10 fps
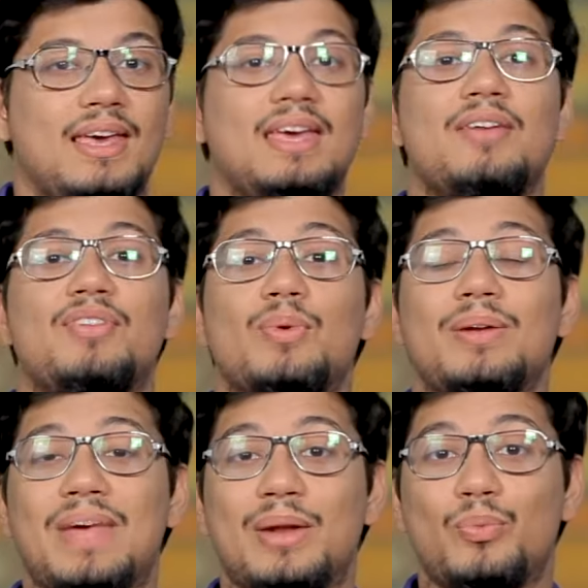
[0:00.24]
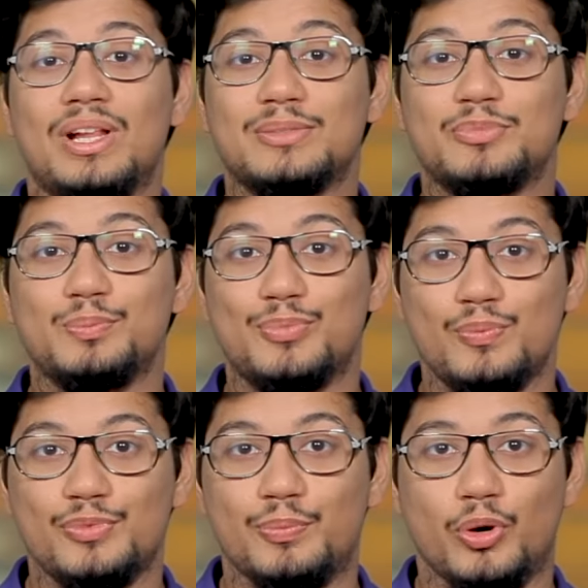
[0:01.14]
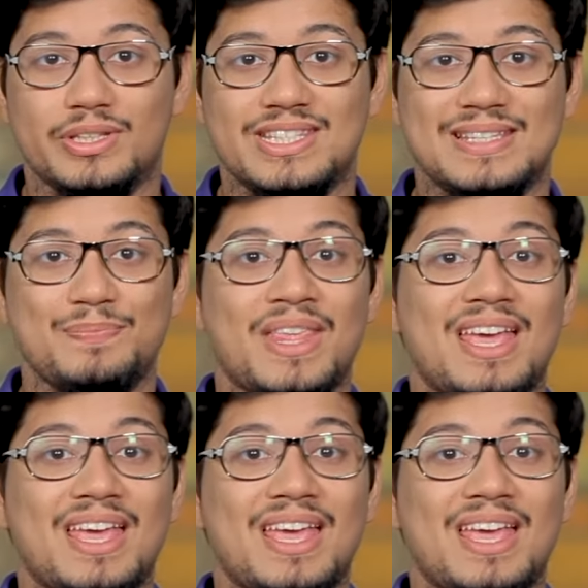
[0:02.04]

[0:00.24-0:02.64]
Hey everyone, and welcome to Boom Reports.